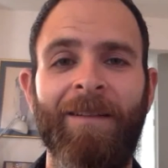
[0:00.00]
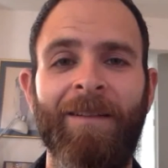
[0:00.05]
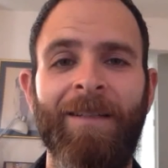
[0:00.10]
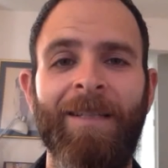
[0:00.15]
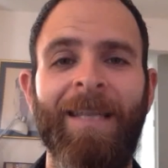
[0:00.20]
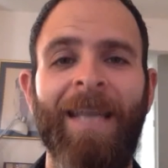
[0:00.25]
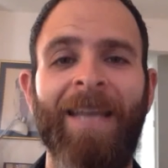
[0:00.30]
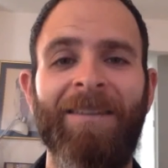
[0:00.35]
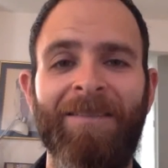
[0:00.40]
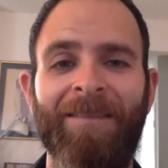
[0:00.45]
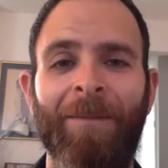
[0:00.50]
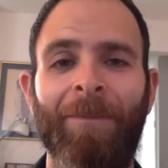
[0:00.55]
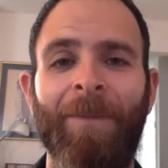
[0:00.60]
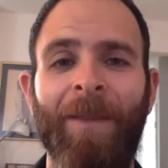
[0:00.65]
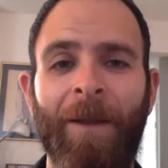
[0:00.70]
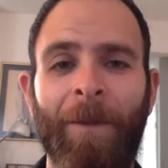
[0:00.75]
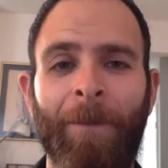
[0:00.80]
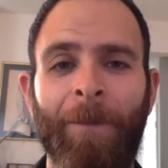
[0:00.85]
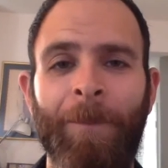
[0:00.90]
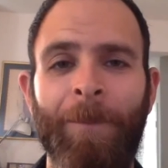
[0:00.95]
to get
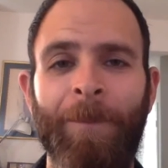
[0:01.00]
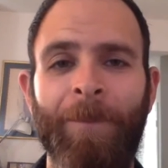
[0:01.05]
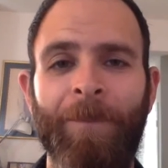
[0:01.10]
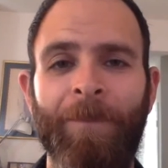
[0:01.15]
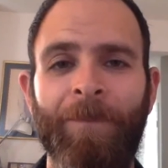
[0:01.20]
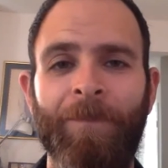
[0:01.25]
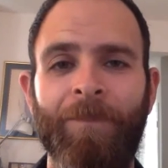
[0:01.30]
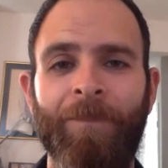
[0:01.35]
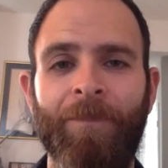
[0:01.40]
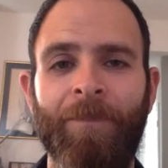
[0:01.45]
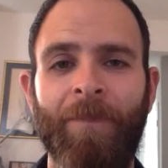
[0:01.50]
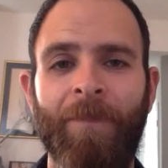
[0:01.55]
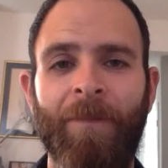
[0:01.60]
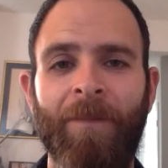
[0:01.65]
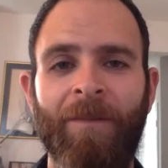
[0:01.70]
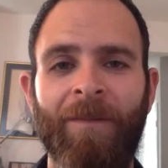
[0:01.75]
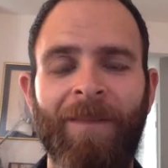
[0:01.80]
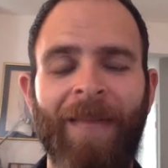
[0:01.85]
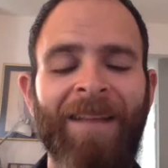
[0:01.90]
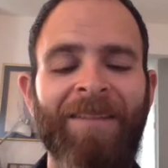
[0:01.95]
something?
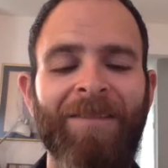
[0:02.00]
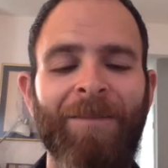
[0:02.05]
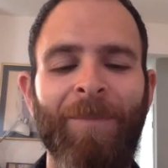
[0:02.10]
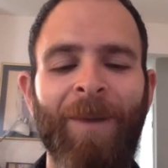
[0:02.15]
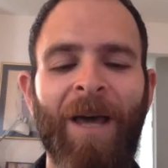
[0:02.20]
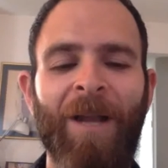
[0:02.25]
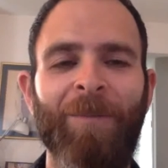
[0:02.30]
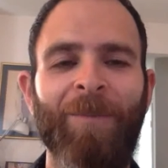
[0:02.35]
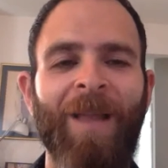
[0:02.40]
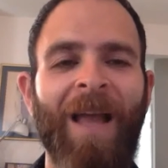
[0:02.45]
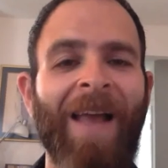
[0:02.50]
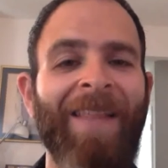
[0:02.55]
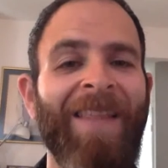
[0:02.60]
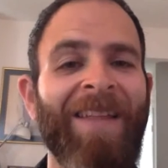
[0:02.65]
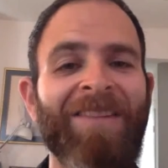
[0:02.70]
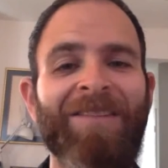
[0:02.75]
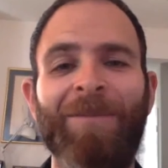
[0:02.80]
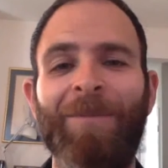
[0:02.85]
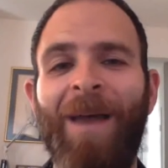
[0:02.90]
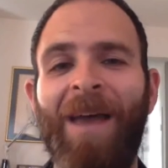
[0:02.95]
So that's the bottom line.
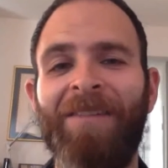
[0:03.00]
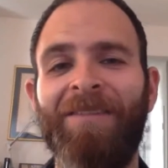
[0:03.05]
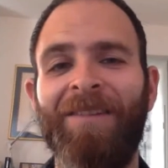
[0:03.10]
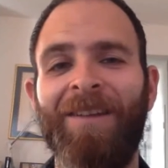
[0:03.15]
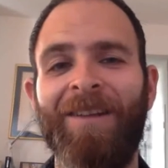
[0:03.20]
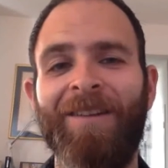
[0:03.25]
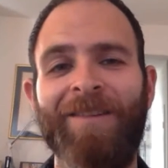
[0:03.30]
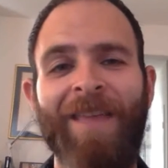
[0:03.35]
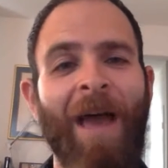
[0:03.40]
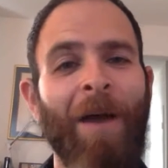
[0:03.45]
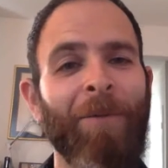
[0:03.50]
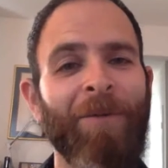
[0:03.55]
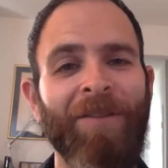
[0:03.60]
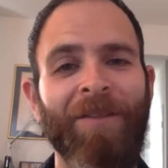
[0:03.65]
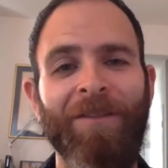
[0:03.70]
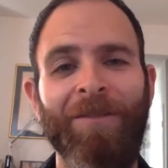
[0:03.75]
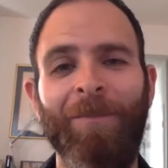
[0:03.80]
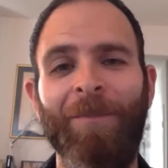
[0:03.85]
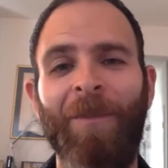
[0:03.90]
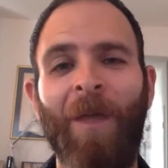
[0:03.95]
That's the message. That
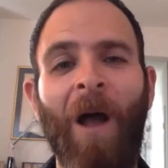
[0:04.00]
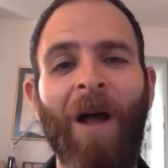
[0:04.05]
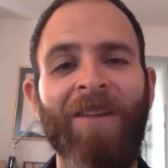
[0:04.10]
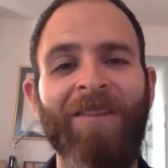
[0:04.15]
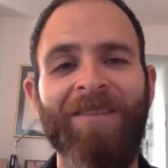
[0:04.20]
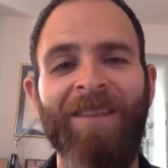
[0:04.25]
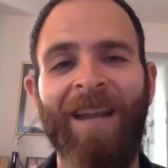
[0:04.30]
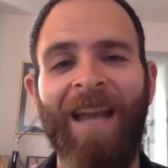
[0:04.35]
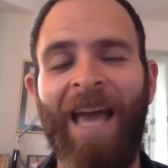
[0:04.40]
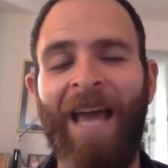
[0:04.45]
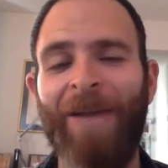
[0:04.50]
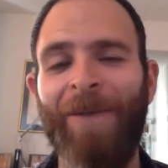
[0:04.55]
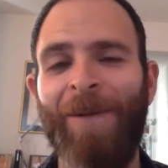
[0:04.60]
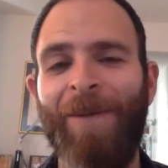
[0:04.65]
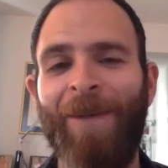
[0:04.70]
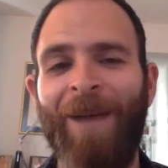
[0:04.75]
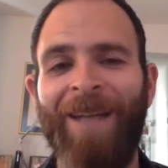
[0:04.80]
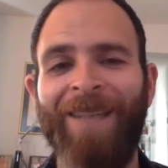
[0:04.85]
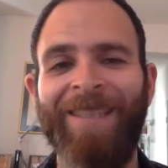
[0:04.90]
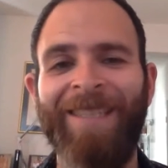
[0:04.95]
was some thoughts that I had on my
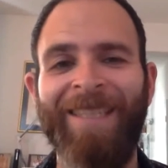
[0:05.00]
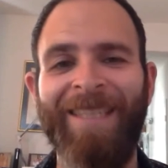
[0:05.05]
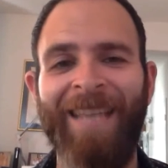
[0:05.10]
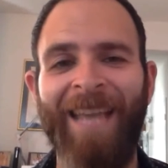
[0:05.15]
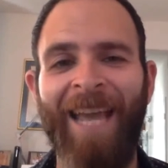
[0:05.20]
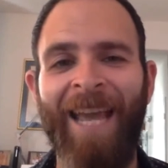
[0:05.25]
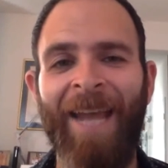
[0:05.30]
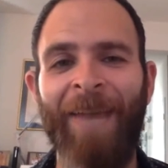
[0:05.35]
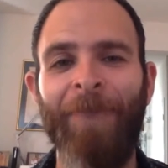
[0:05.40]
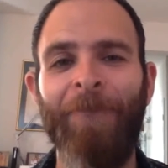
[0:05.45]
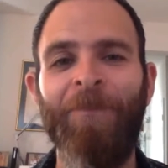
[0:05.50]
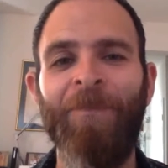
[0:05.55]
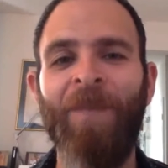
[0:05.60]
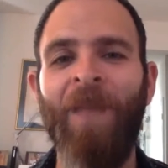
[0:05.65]
mind today.